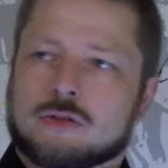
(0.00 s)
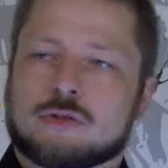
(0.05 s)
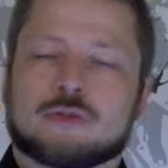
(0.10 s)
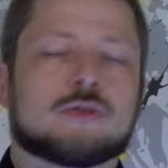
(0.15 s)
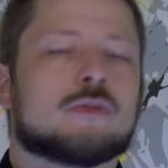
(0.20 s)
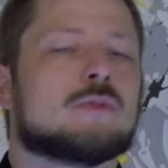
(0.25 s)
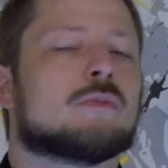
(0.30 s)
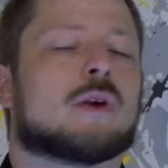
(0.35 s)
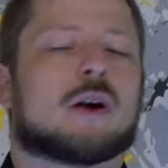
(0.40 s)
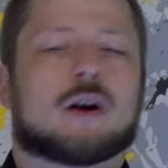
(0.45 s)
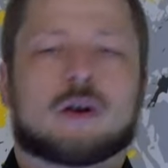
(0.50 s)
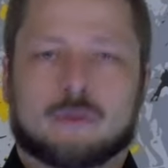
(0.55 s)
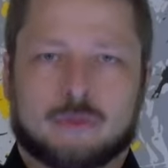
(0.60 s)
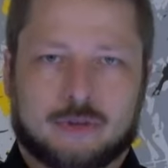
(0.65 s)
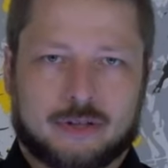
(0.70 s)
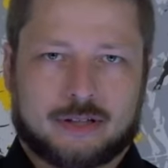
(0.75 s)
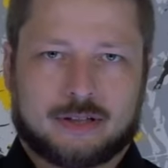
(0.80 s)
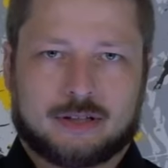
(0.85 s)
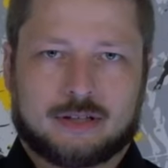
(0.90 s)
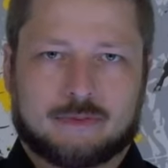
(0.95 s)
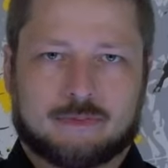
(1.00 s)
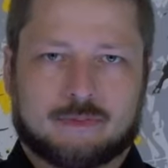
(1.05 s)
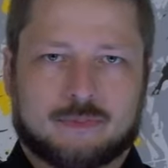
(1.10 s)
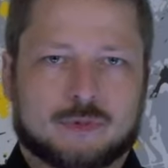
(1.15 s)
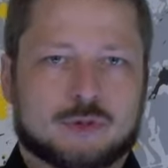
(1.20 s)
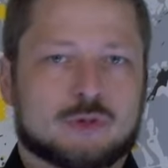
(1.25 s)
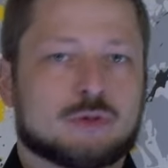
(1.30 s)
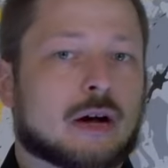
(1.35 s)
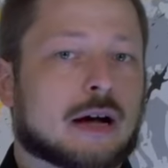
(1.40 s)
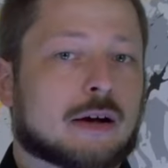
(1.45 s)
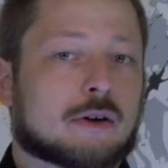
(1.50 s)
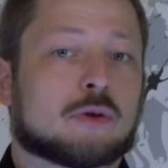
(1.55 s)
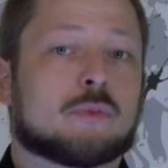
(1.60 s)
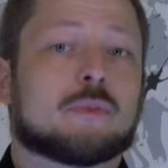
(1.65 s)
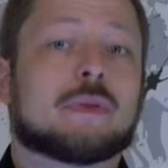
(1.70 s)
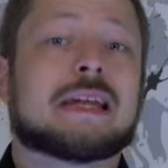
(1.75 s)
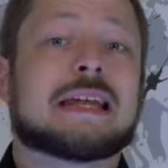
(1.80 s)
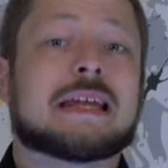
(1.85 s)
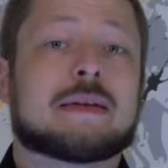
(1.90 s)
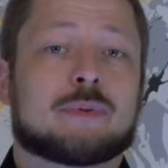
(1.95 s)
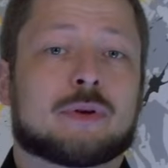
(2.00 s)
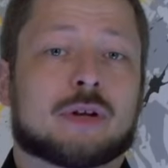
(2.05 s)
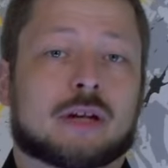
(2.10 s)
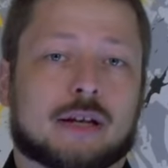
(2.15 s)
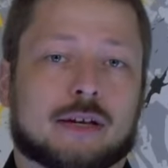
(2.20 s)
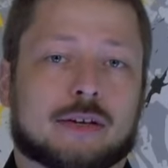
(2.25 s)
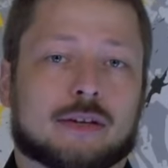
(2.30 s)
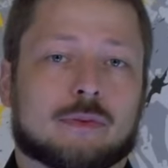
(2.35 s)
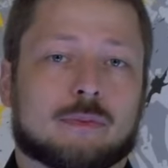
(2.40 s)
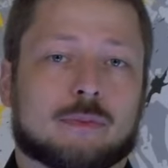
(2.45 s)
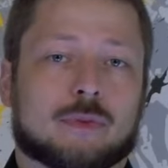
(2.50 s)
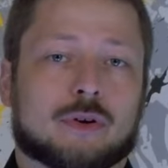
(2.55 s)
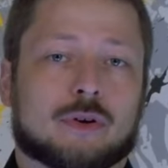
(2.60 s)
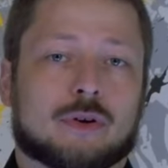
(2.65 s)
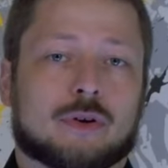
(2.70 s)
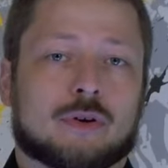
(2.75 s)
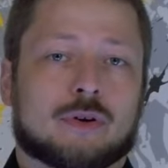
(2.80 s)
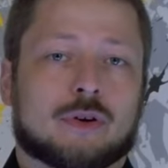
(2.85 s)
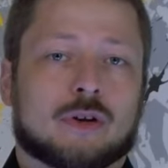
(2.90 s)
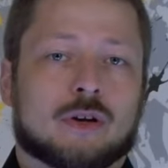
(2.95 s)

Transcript: do more with them, so I could manipulate them more,